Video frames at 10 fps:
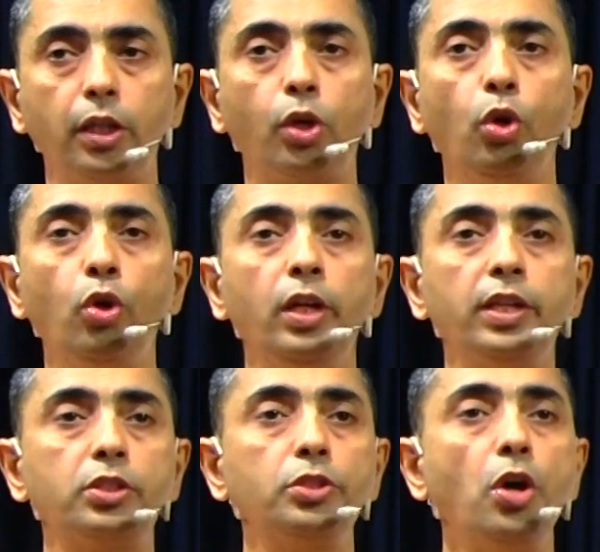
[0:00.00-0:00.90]
The
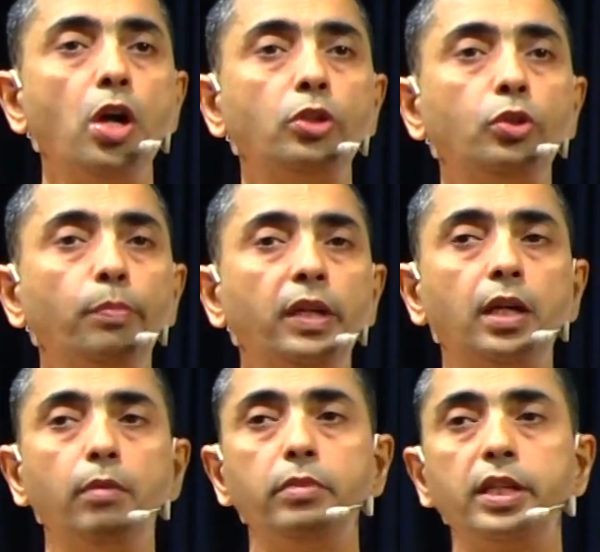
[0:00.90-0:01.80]
goal is not to
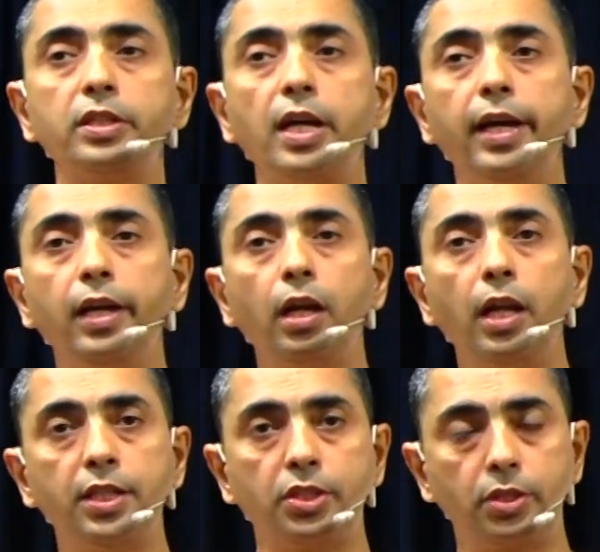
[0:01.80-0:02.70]
become
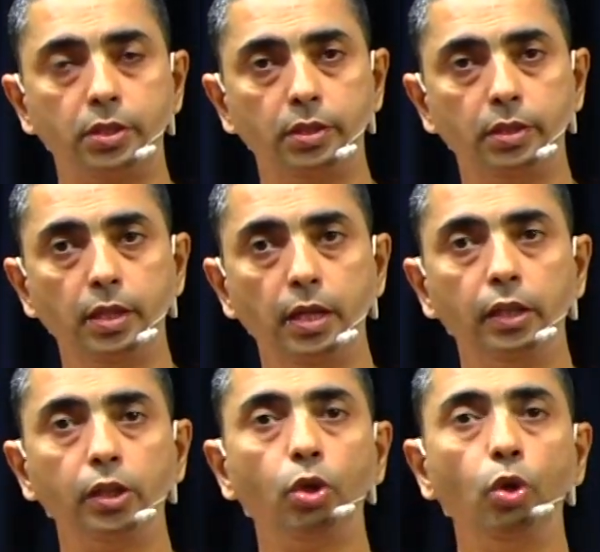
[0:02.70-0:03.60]
desireless.
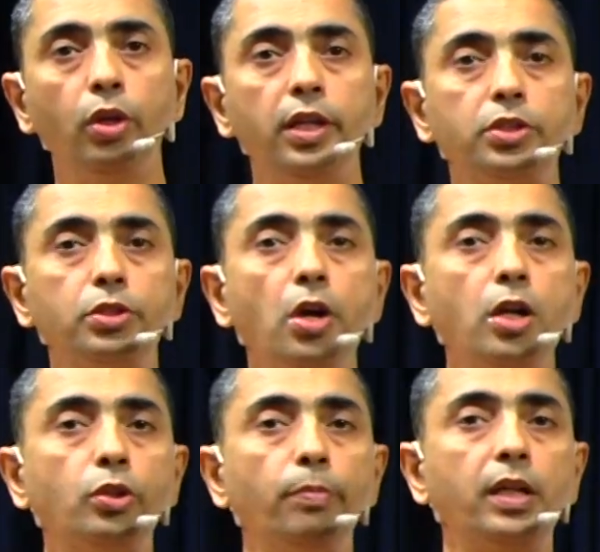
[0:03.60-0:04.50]
The goal is
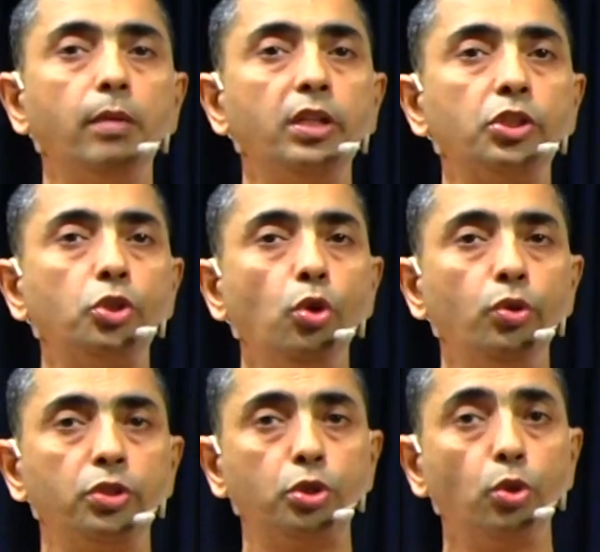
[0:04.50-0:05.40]
not to become a
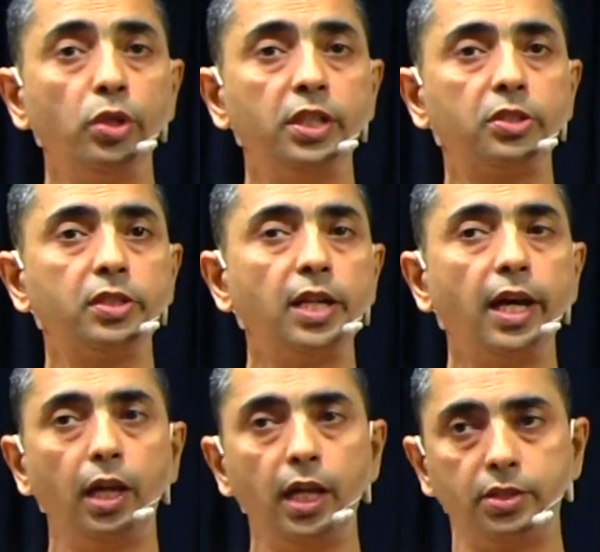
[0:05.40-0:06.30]
stone. Stone is
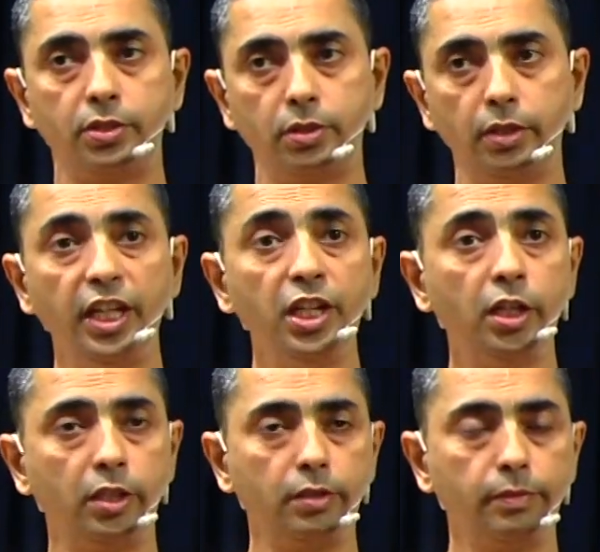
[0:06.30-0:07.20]
desireless,
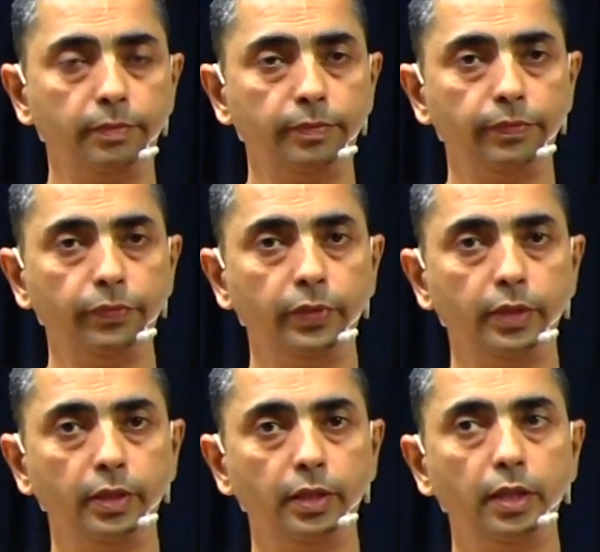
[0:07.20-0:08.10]
inert.
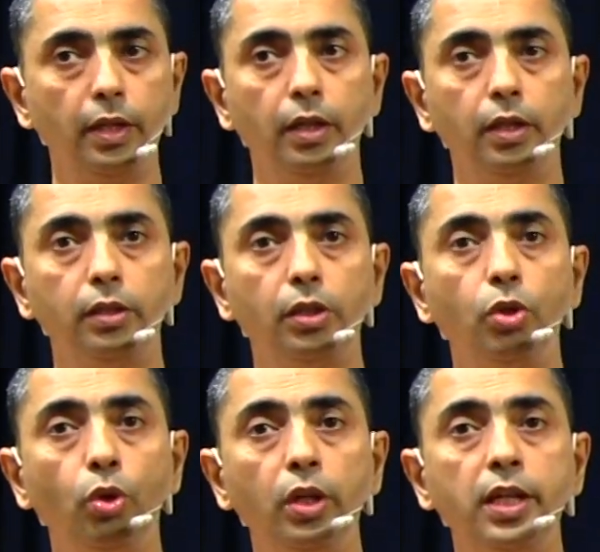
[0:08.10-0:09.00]

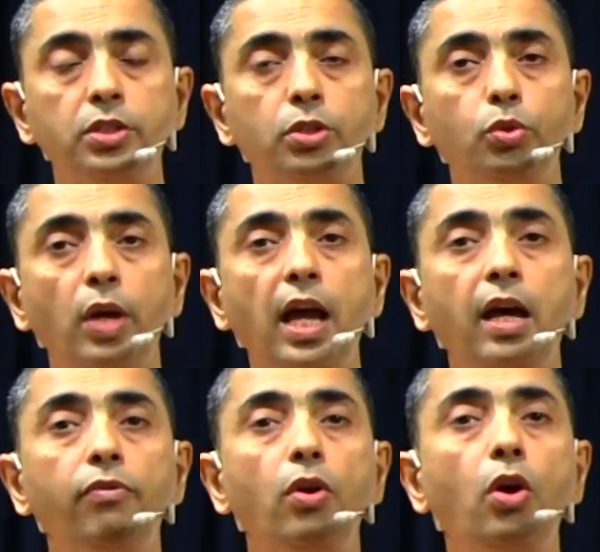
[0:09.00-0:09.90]
The goal is to
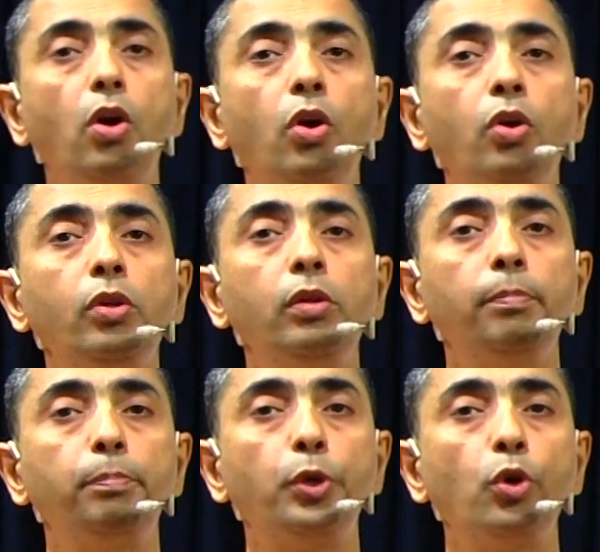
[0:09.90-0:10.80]
have
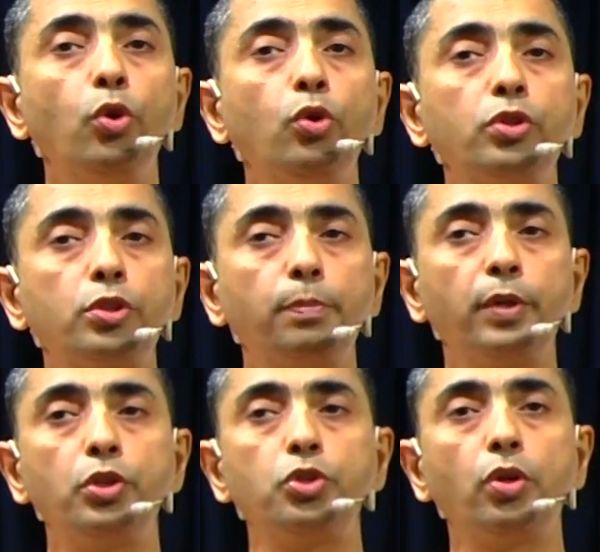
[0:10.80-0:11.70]
all pure
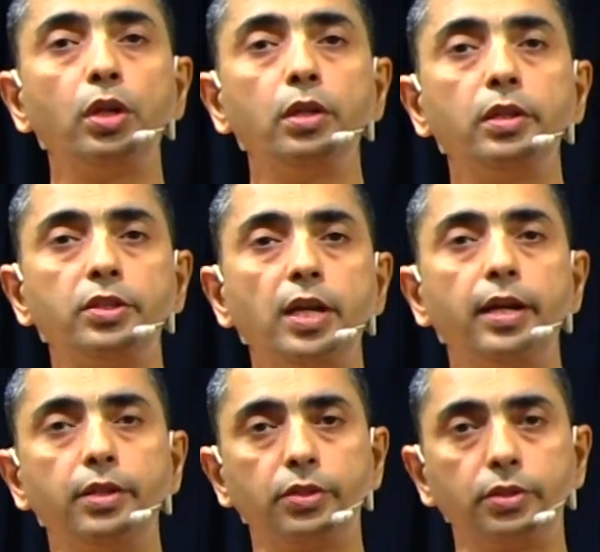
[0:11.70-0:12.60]
spiritual
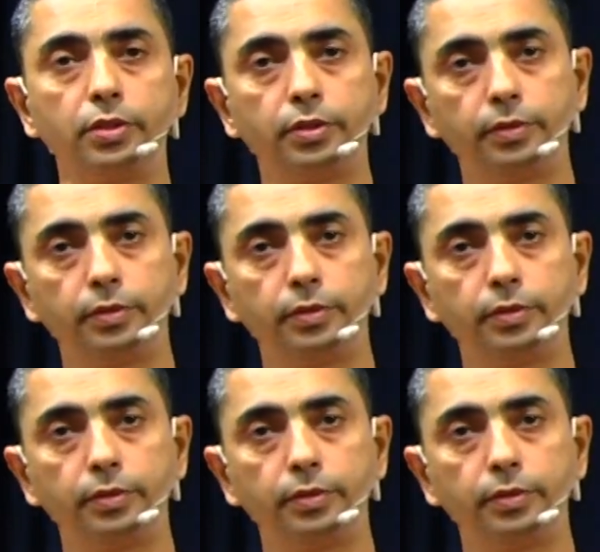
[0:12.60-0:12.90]
desires.